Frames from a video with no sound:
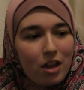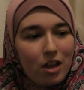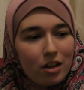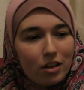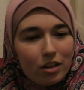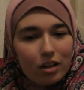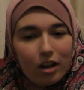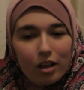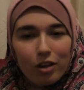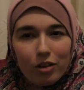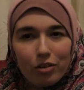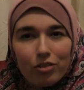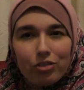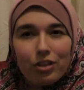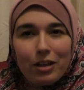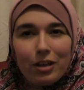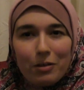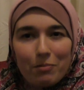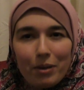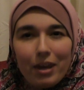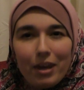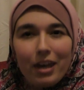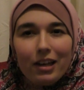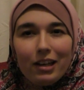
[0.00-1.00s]
You'd
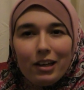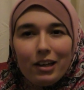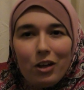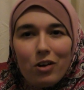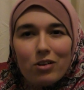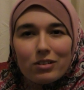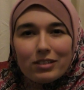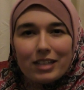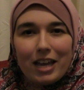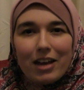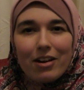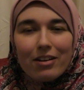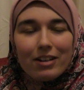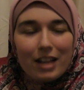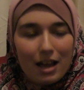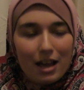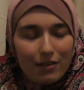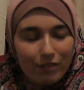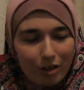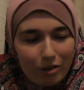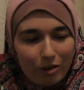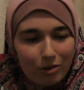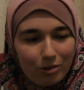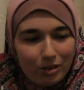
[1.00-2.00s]
think being in lockdown I'd
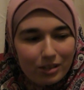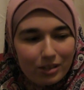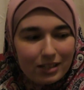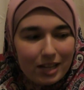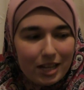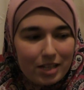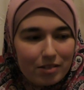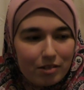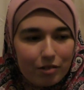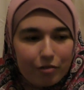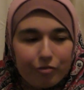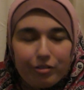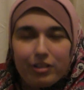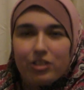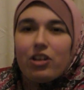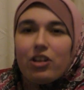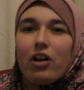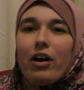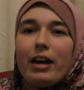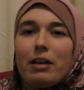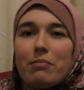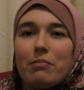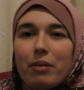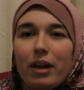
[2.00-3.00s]
have all this extra free
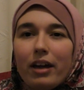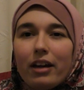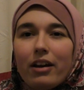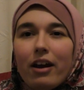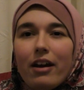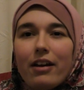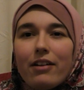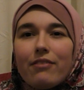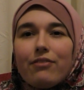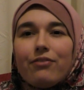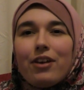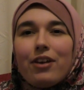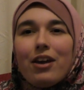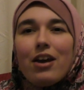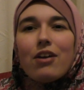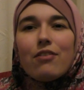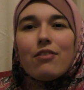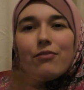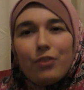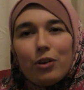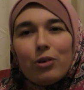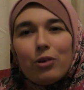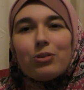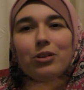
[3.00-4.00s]
time, but I kind of
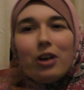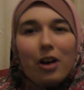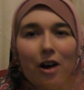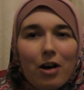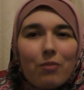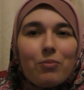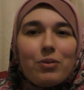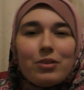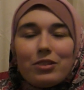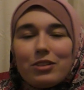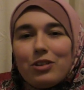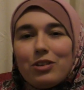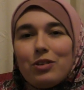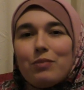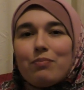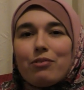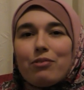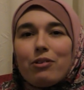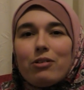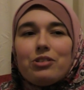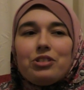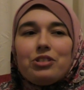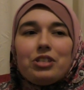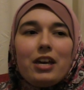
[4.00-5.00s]
filled it up with new
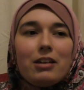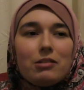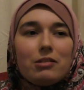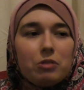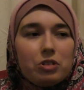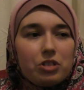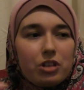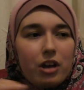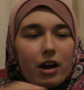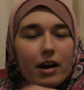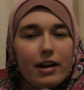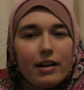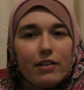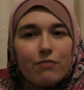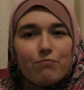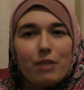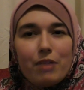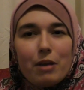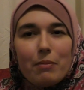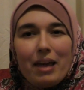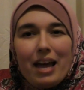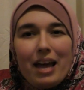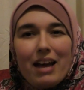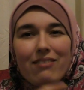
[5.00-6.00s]
projects which kind of
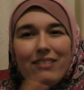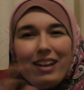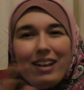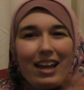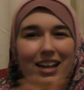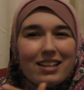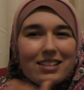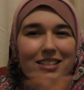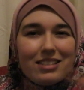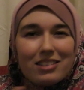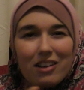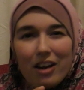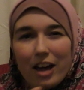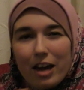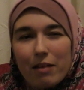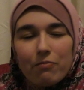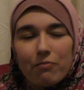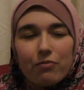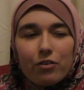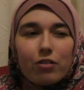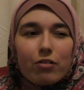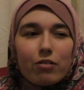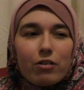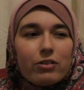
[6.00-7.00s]
made me have less time
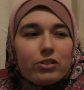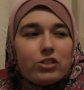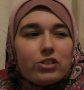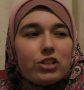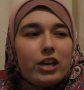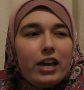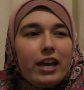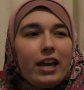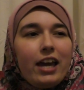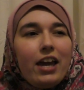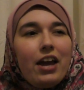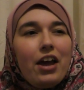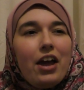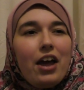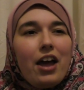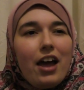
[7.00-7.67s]
for crochet.